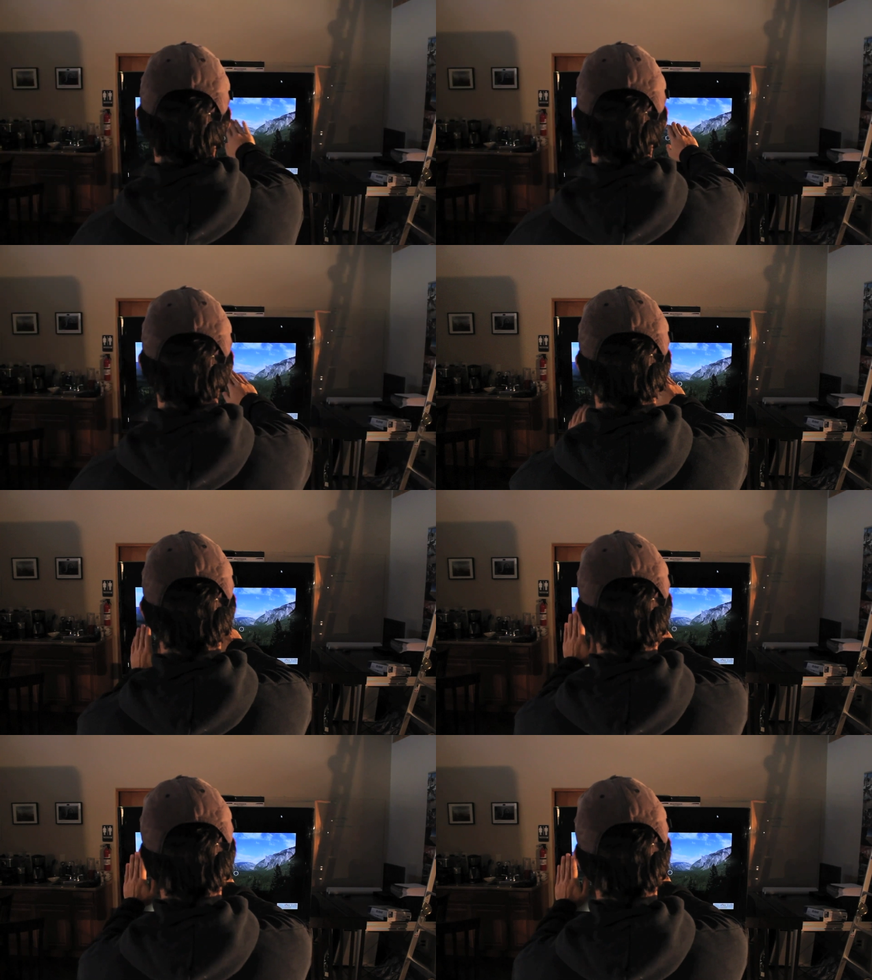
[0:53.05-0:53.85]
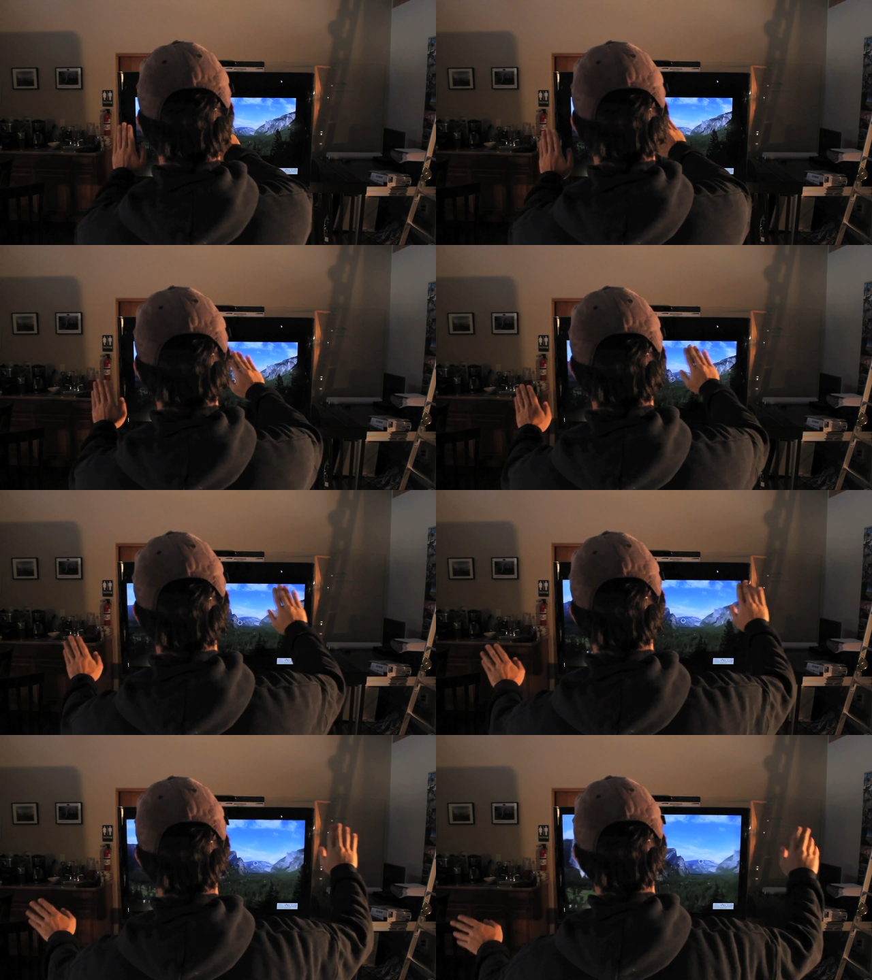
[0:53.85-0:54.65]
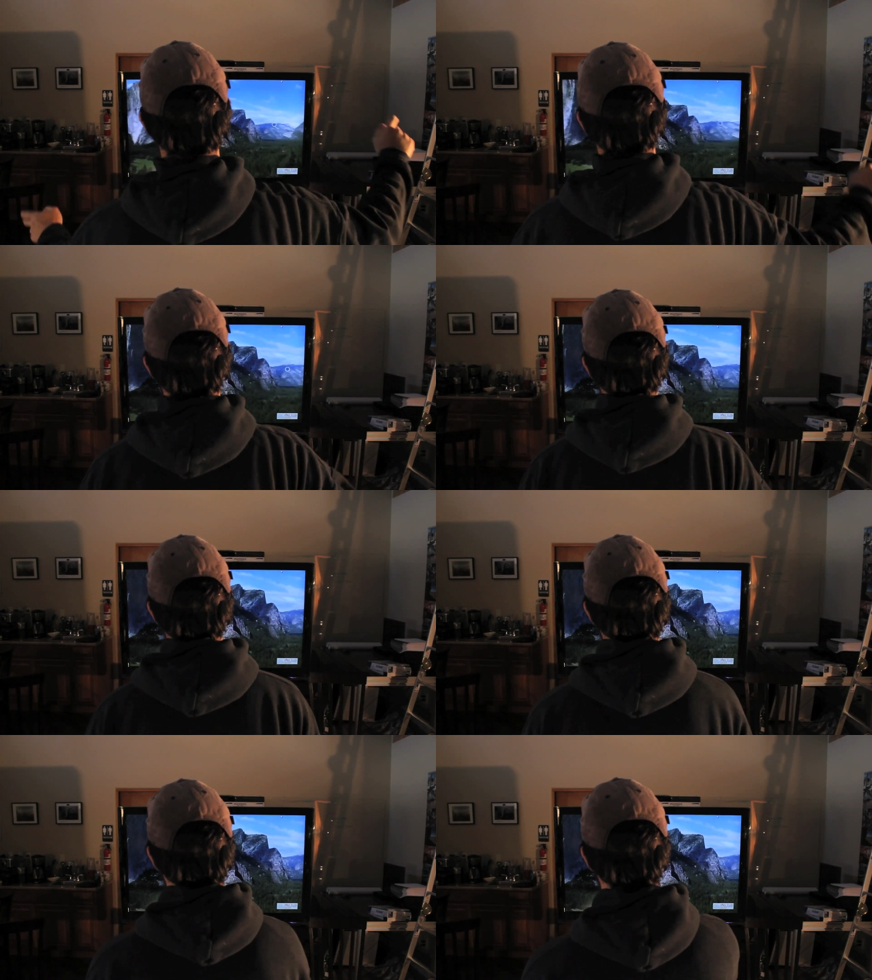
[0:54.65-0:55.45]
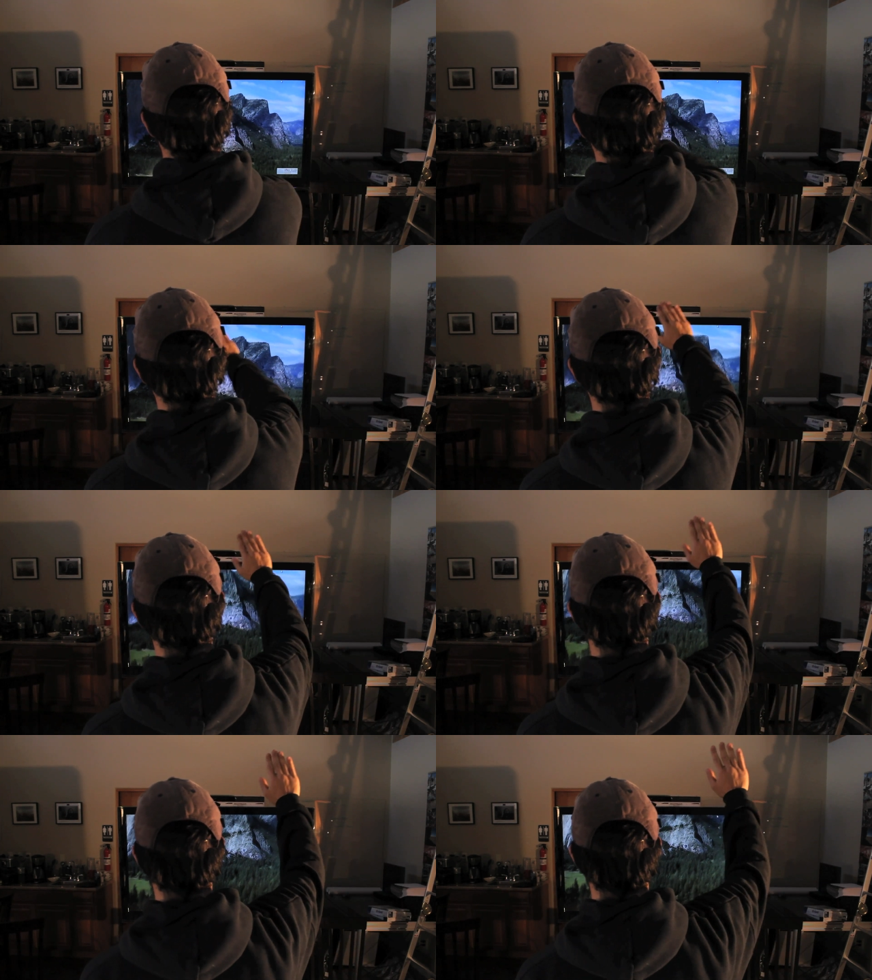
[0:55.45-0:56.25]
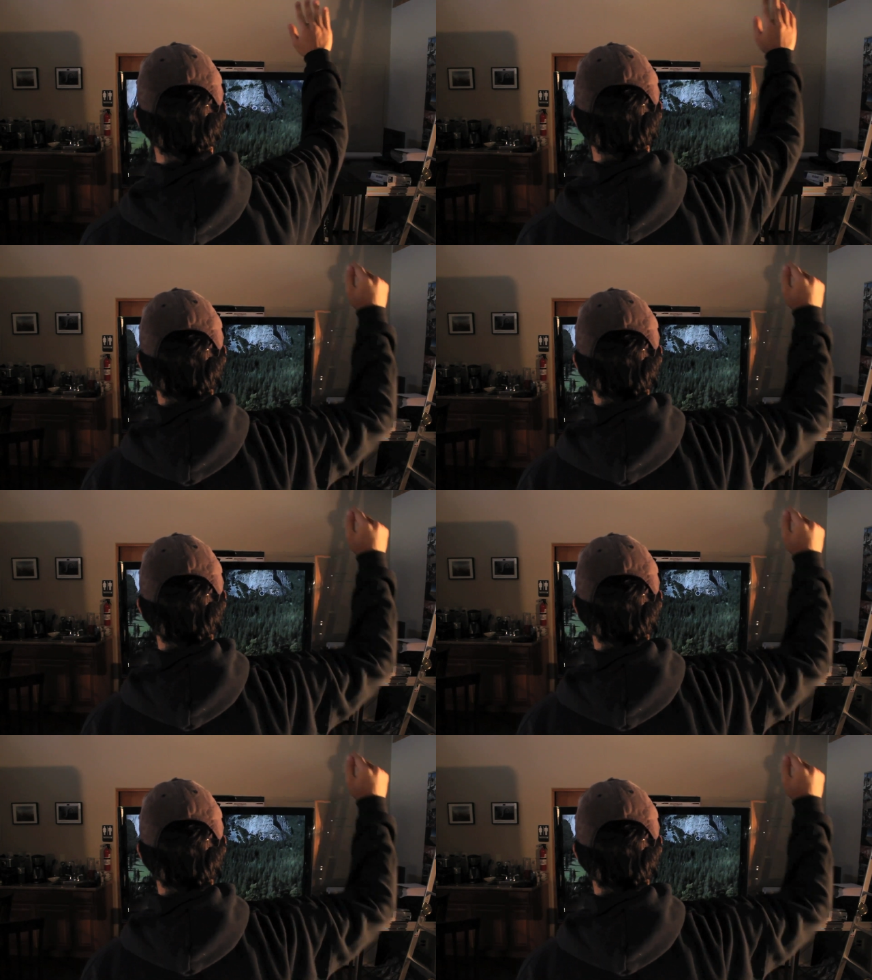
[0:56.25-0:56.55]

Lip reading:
(no speaker visible)